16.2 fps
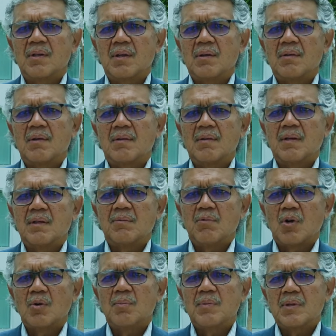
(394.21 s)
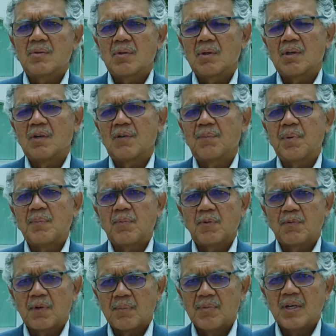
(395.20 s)
The, the, enrollment of
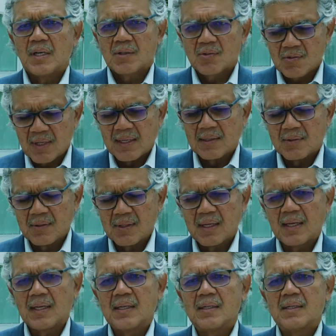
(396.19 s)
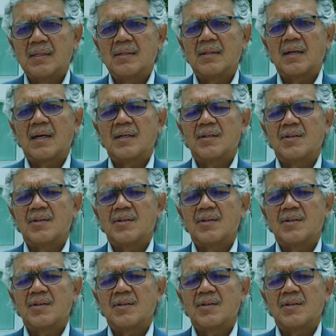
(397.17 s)
people from Youngstown in uh,